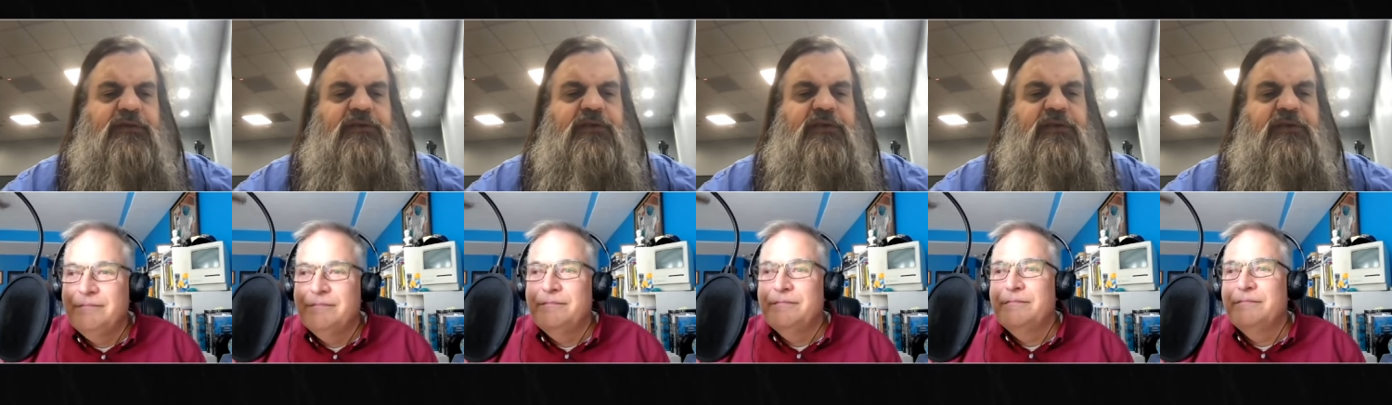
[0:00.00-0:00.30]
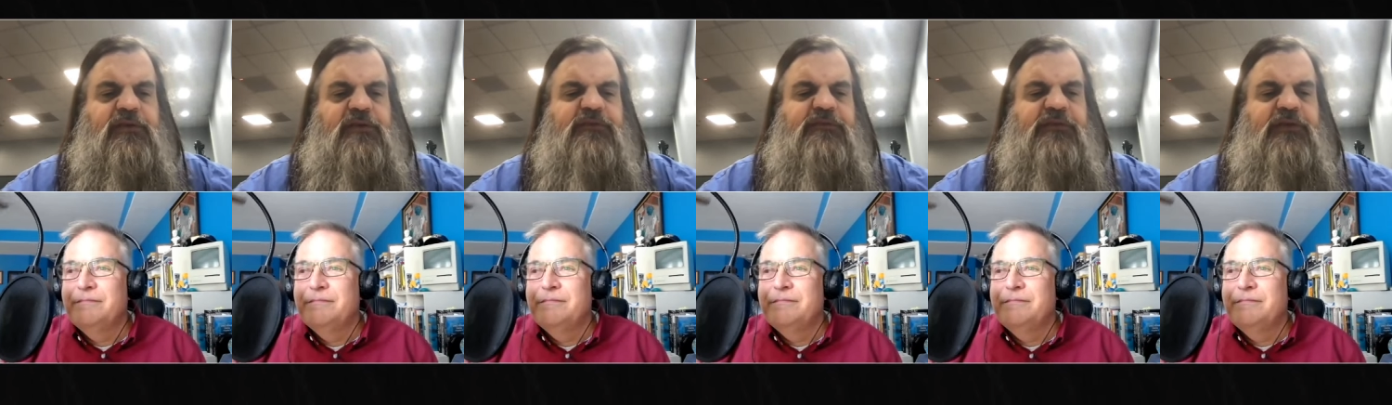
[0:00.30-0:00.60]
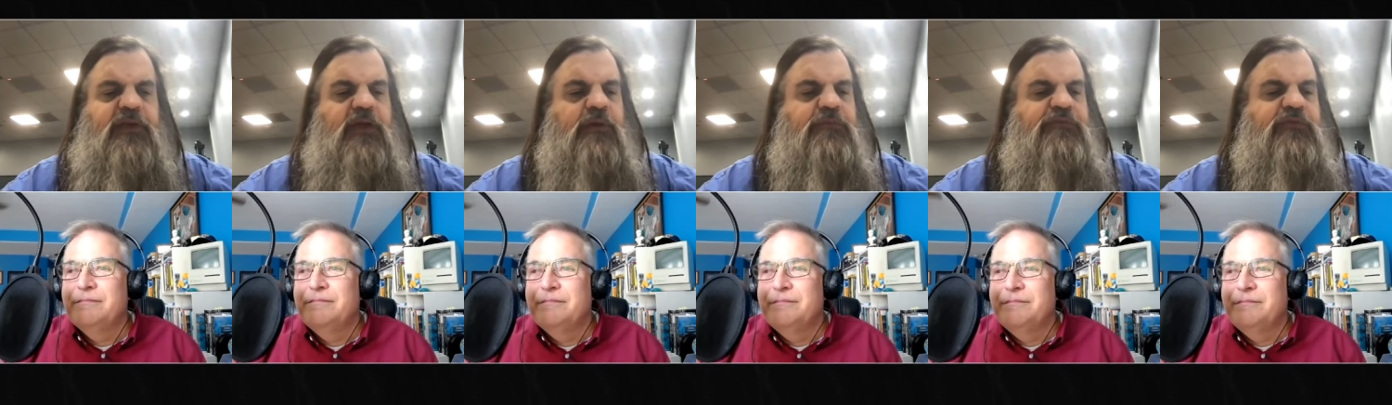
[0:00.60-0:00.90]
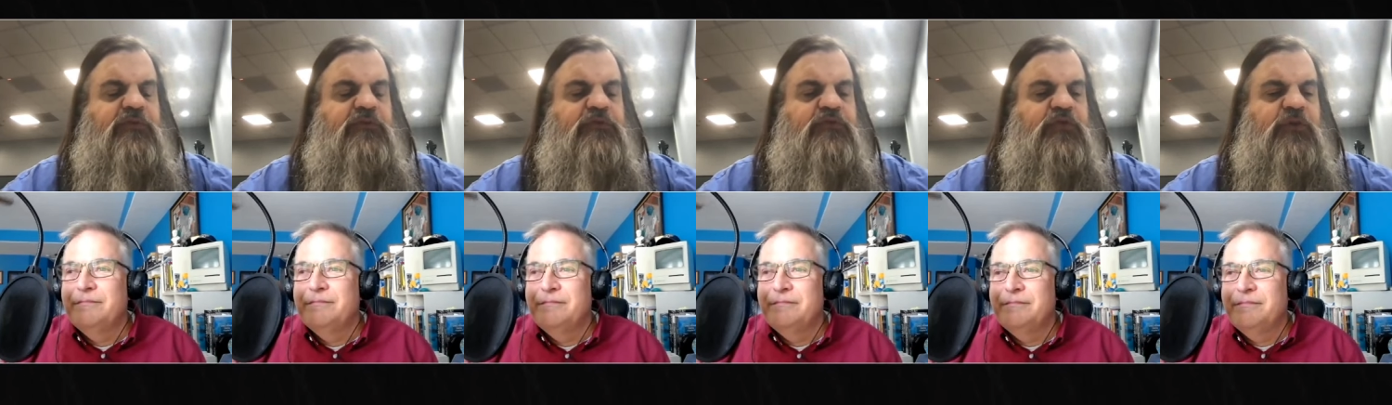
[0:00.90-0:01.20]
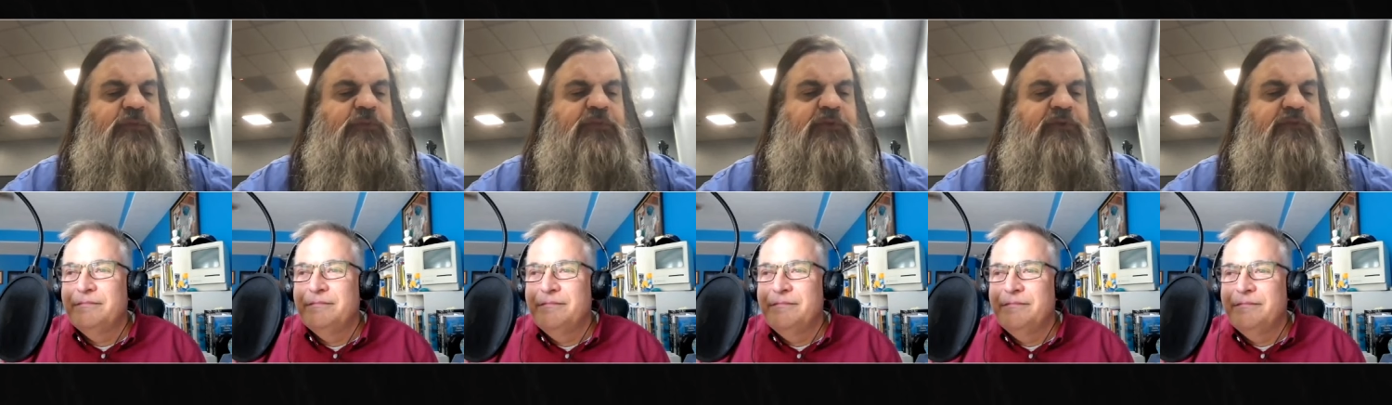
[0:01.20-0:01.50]
Speaker 1: says that it's very helpful in
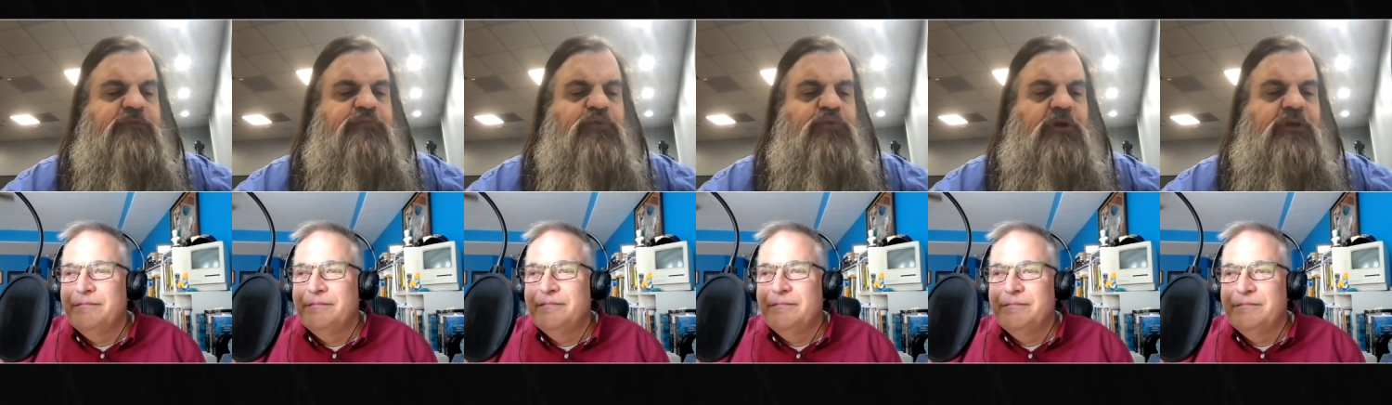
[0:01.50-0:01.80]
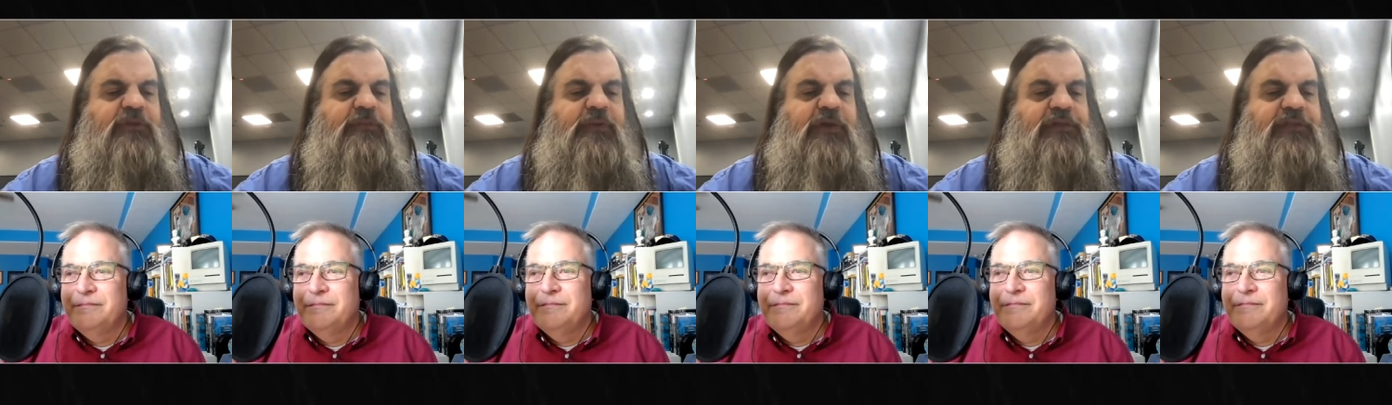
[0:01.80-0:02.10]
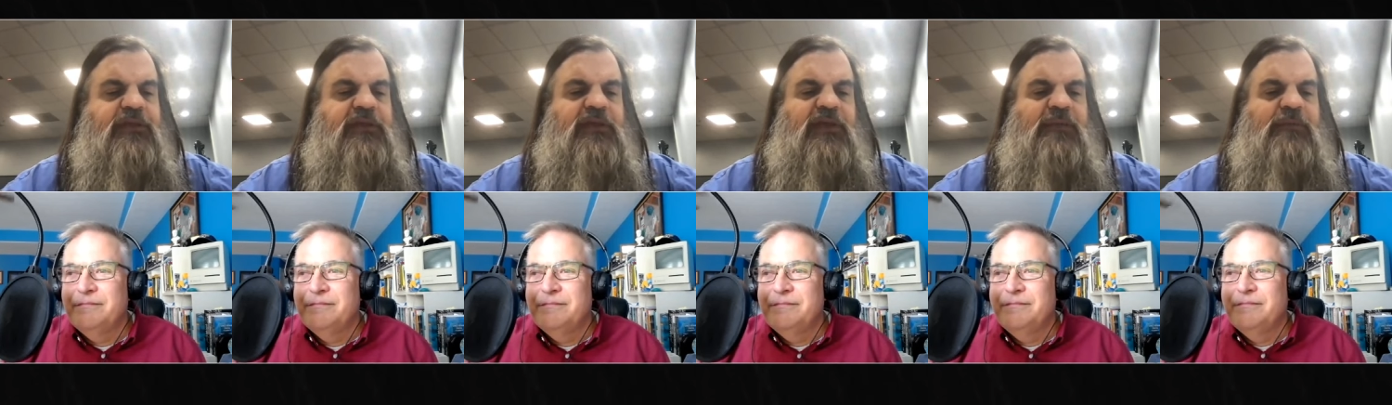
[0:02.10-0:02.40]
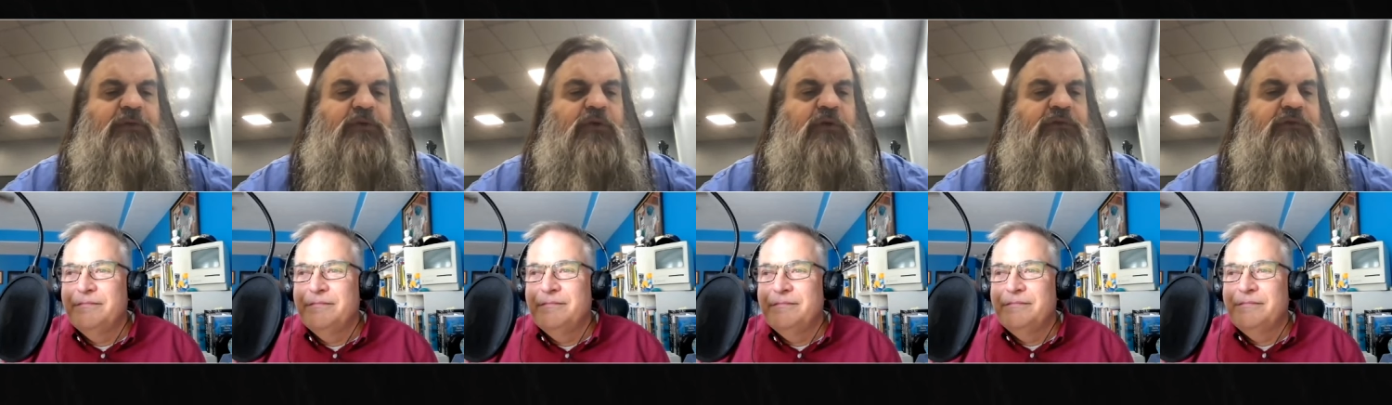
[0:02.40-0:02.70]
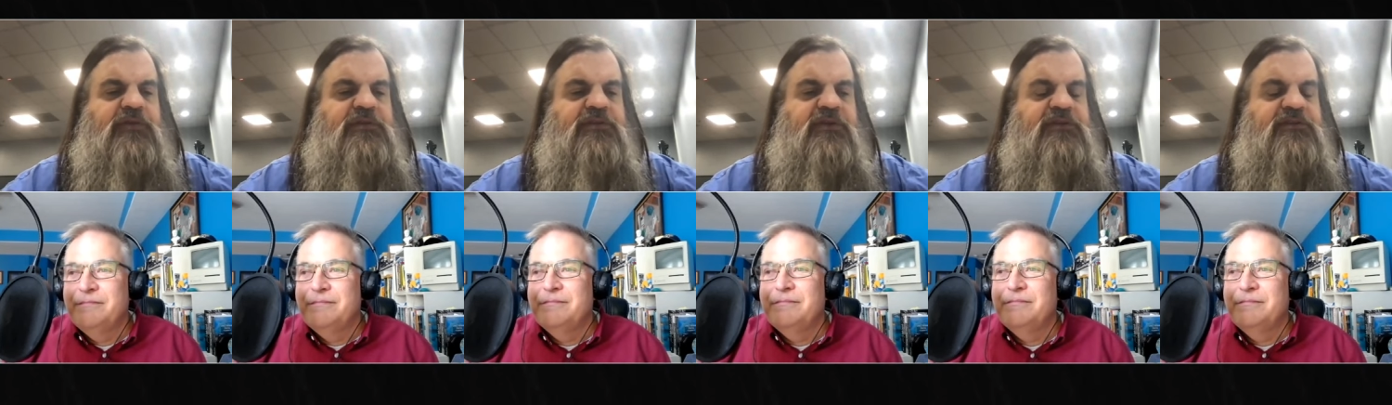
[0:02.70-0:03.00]
terms of broadening my thinking about all
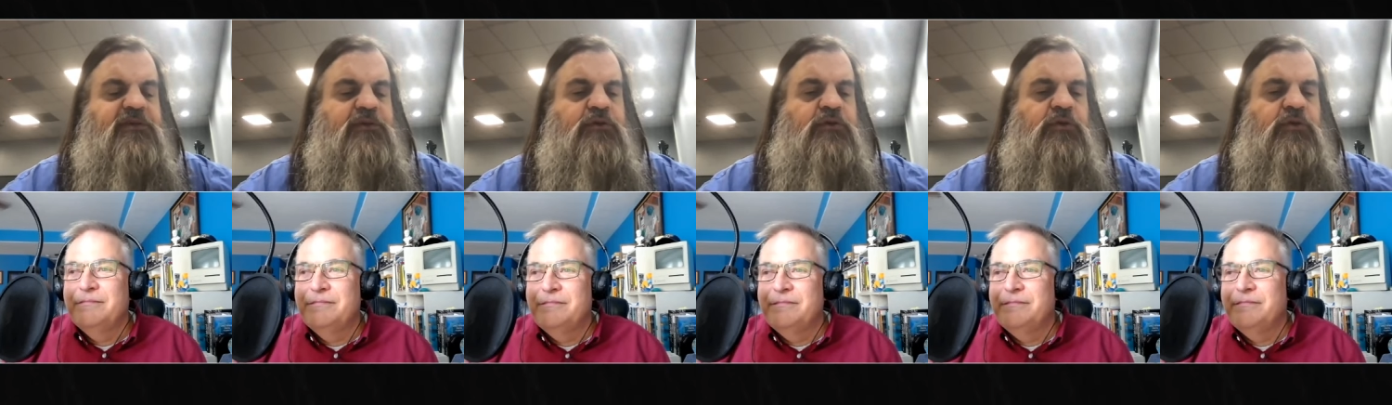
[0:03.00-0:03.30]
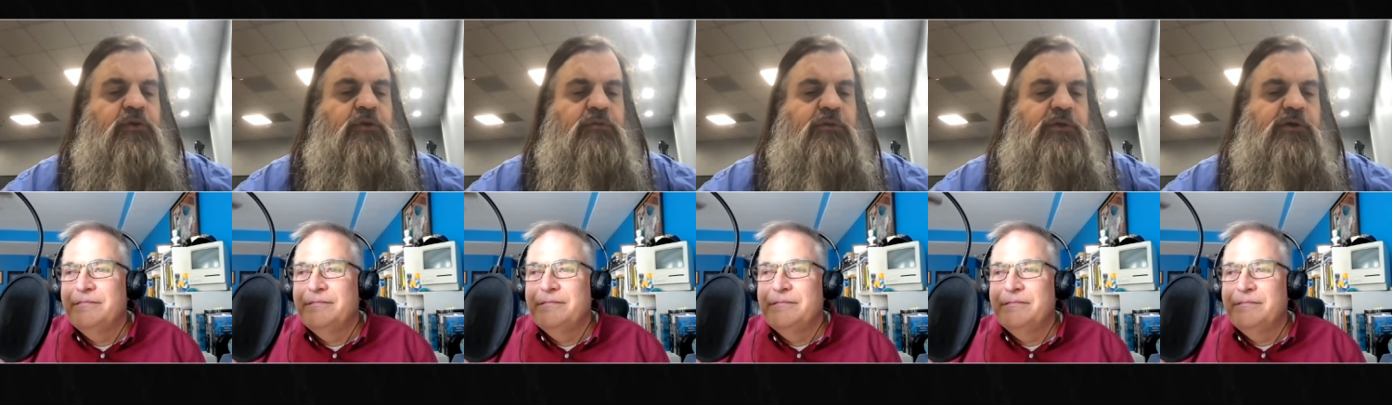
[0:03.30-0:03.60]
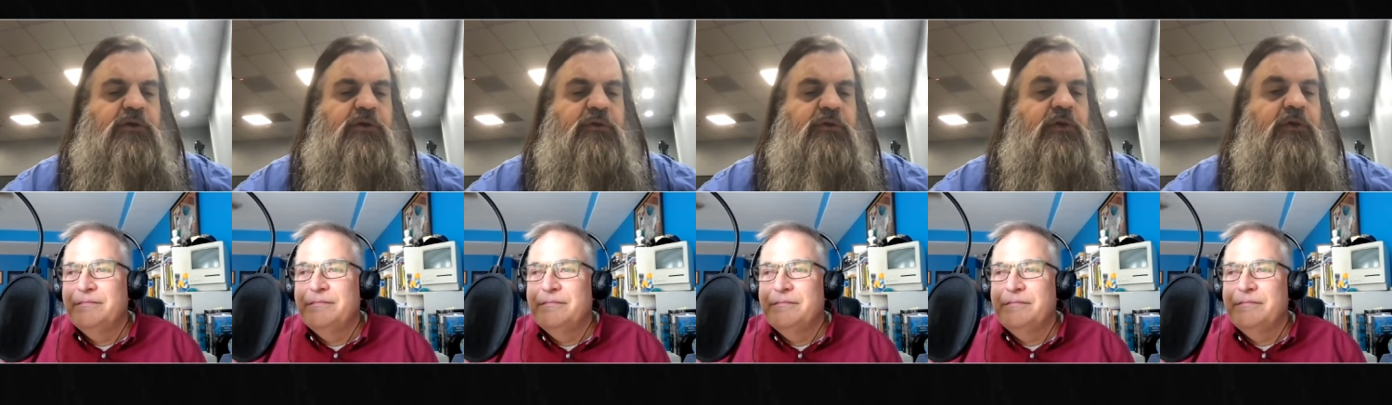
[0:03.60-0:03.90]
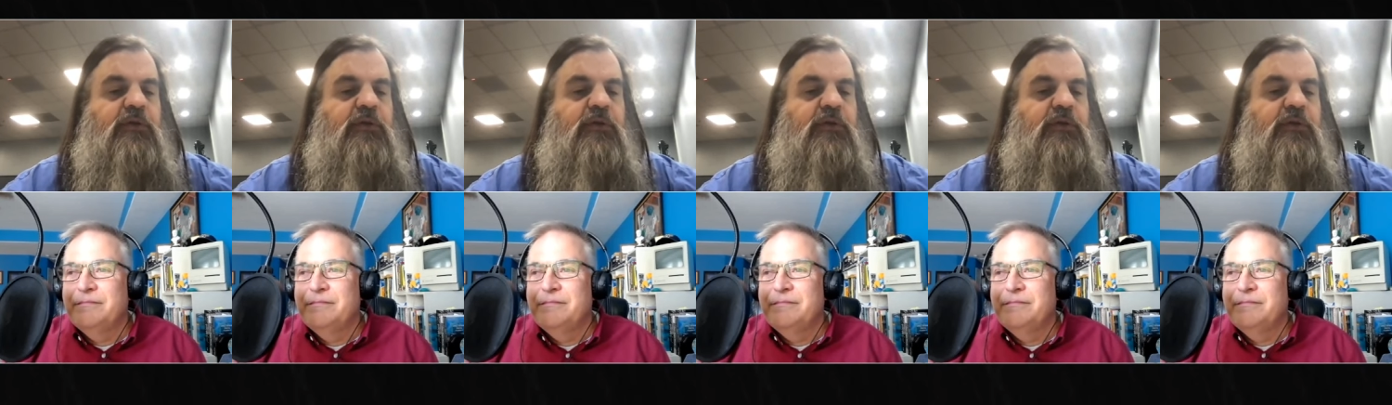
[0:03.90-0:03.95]
these things that could go wrong.